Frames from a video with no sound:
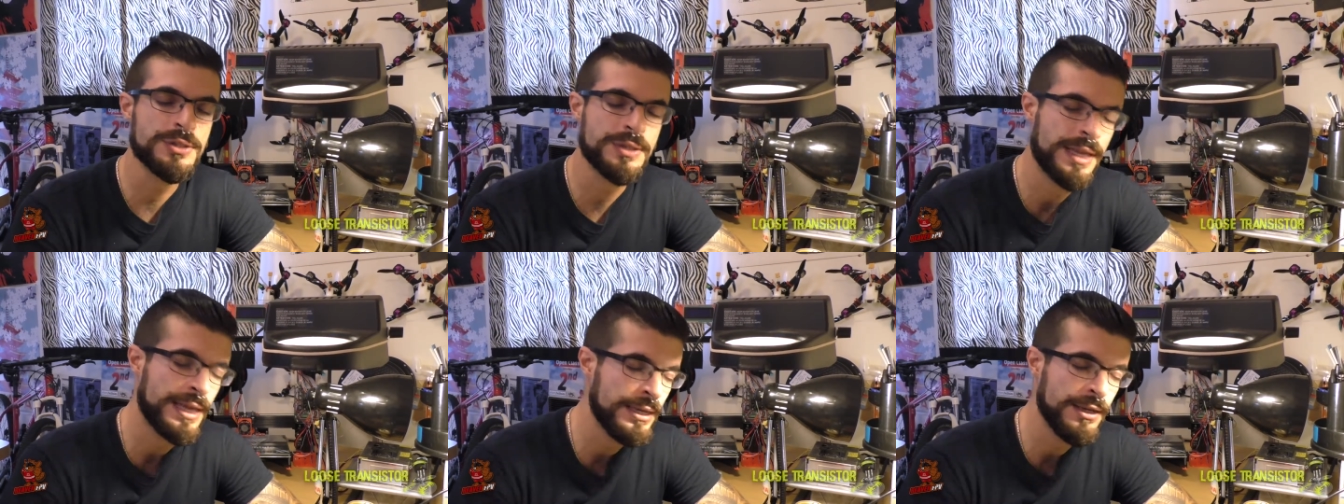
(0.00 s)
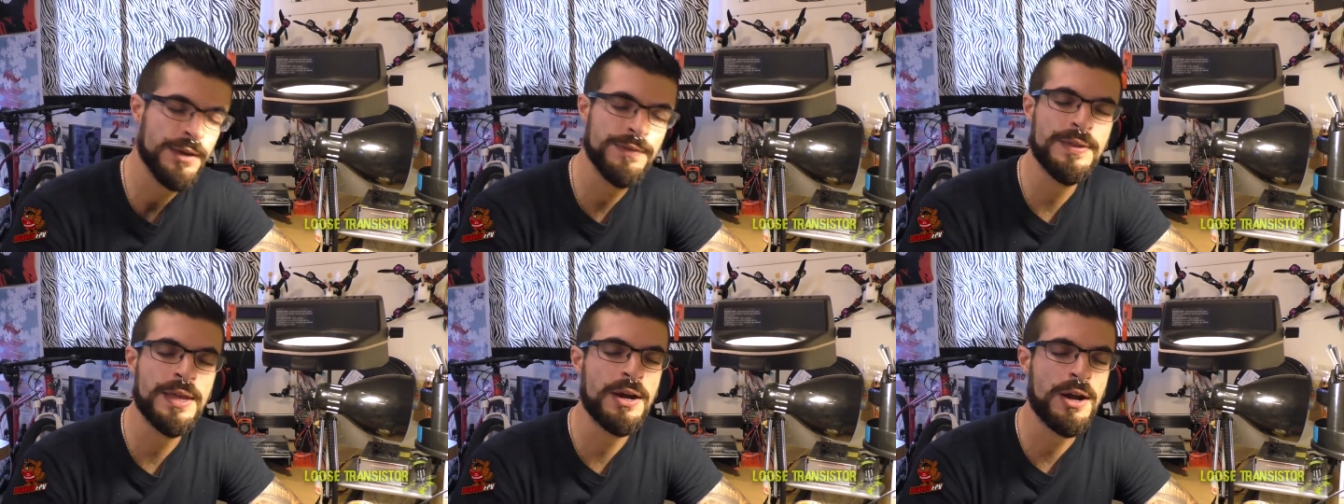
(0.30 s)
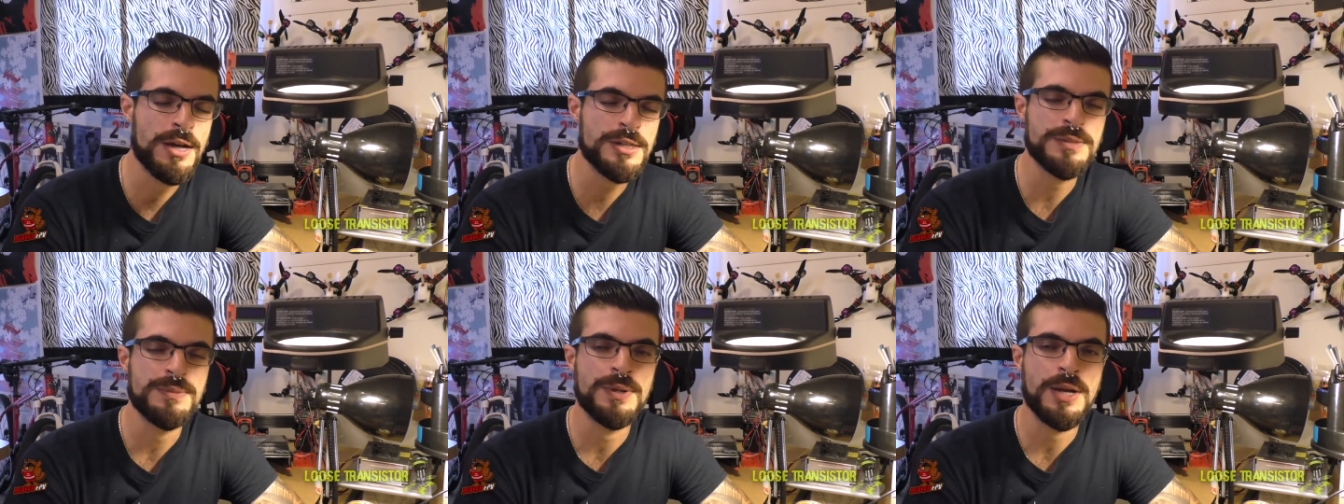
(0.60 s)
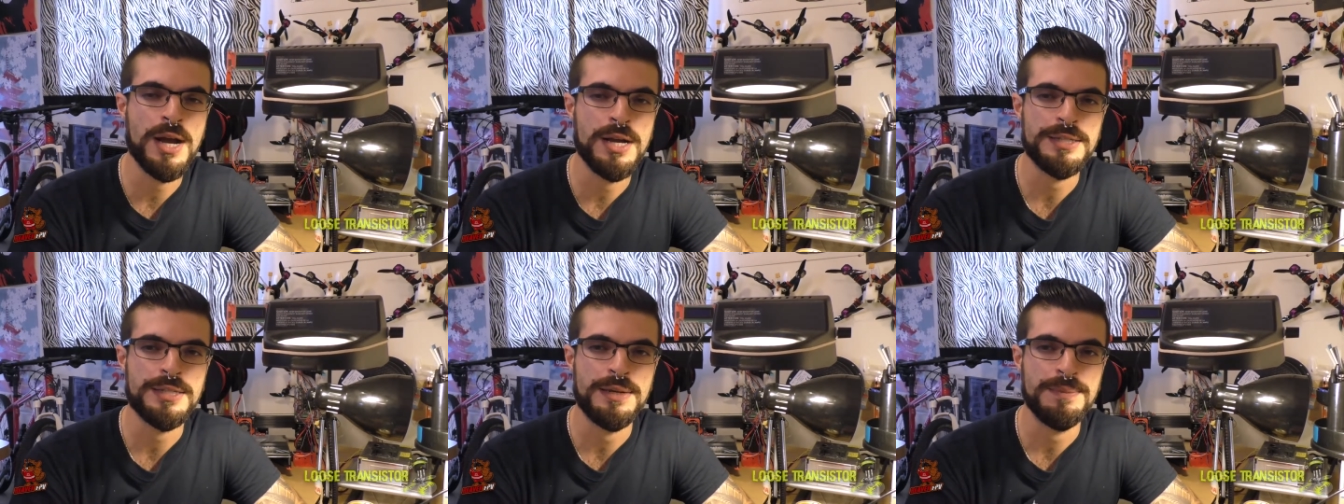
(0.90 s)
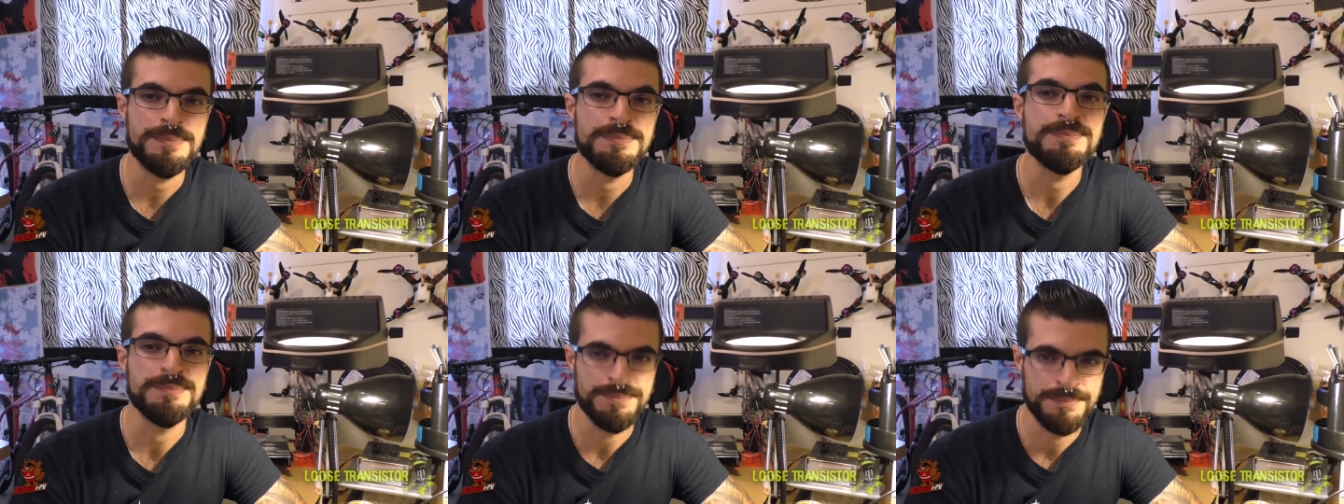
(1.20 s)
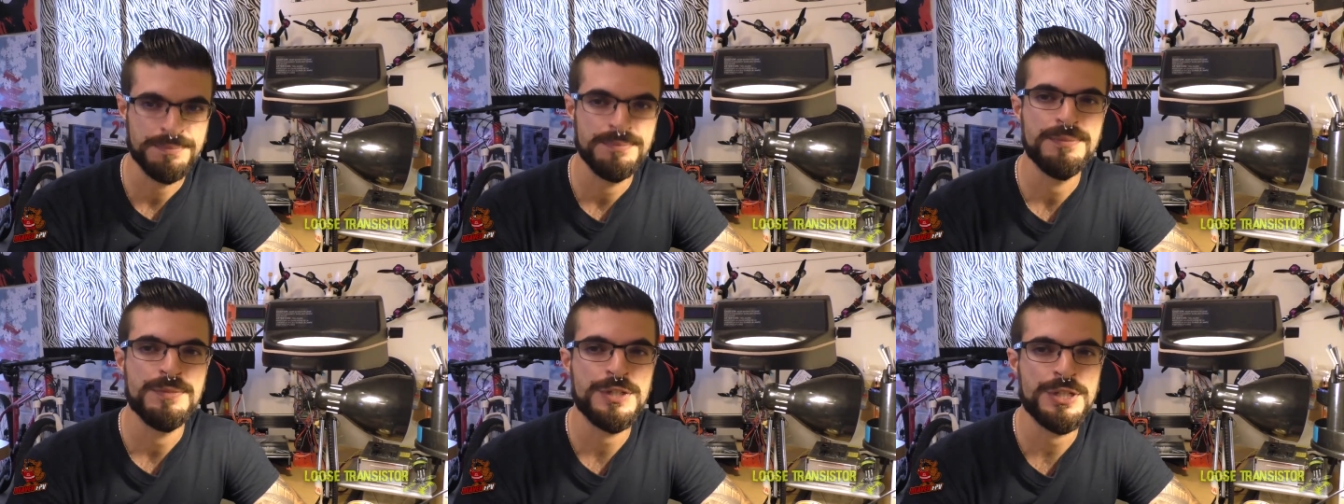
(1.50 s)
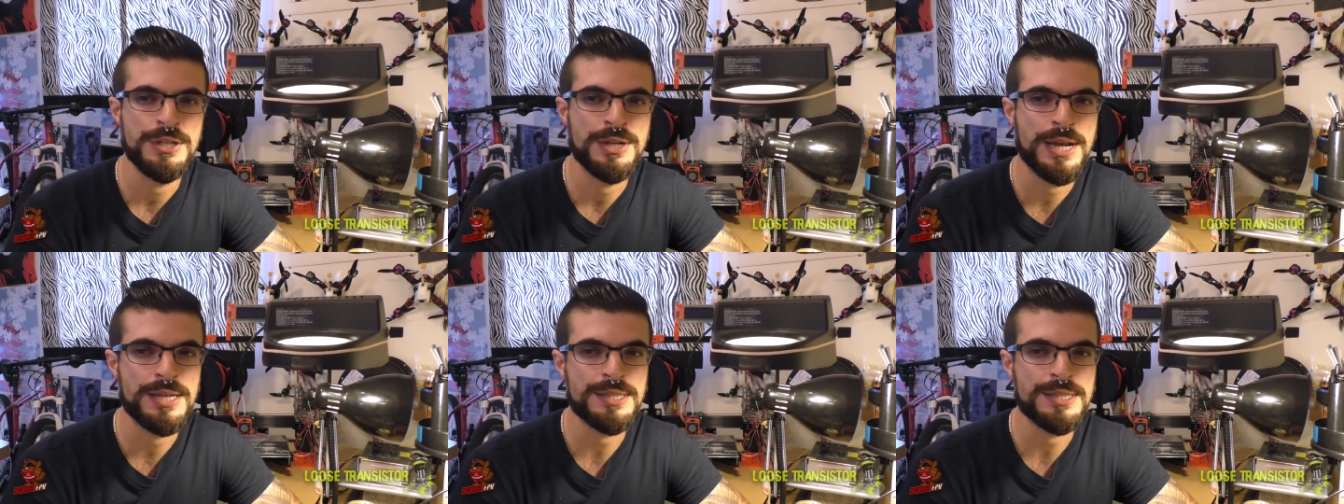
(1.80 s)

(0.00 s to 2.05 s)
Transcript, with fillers: any of that awesome content. See you